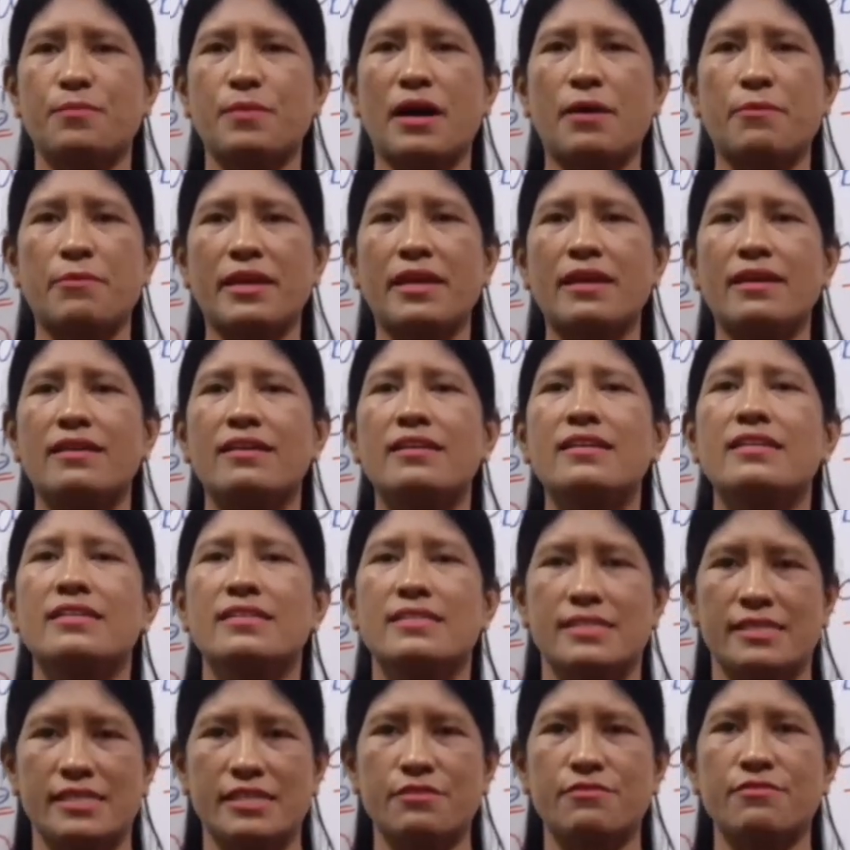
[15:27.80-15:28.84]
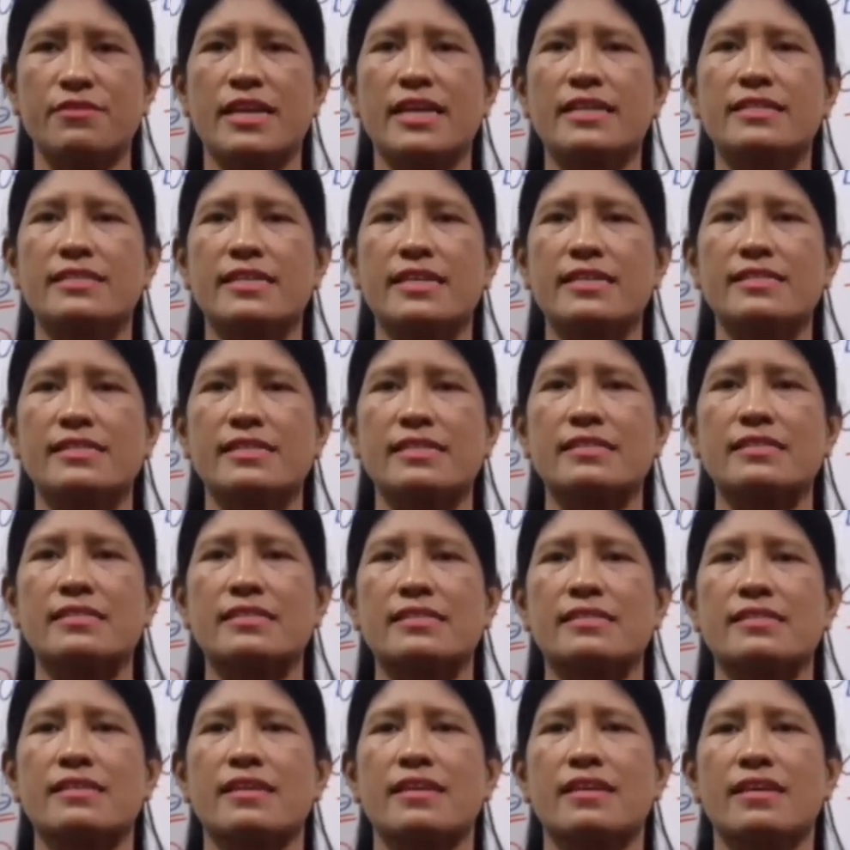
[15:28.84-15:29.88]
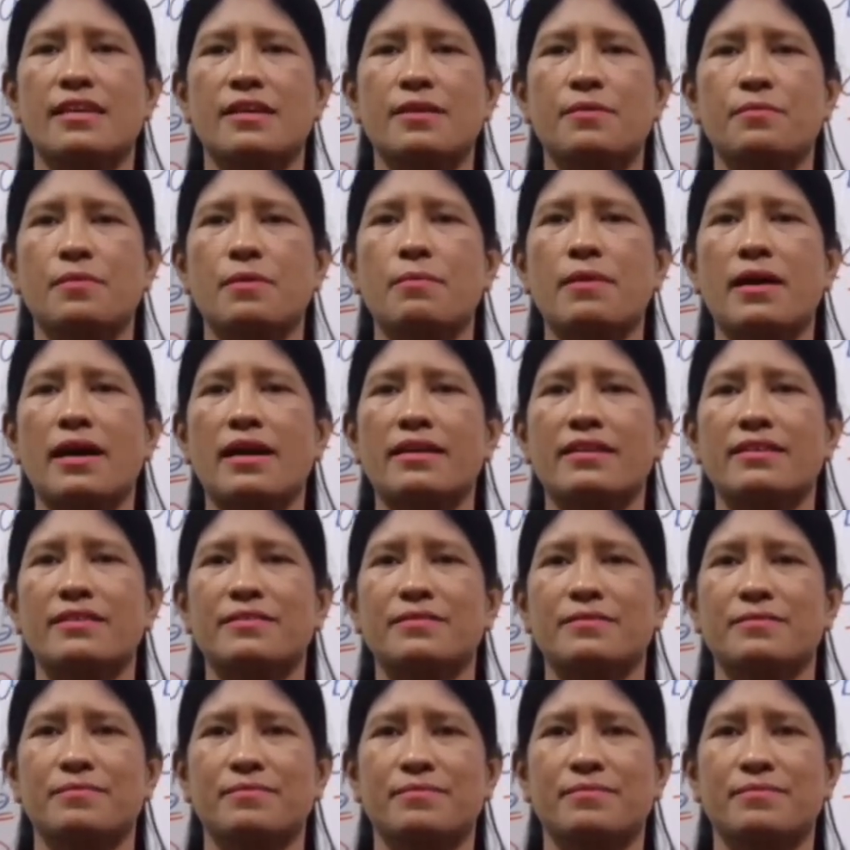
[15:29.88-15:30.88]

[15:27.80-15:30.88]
babi. See you next lessons. Bye bye.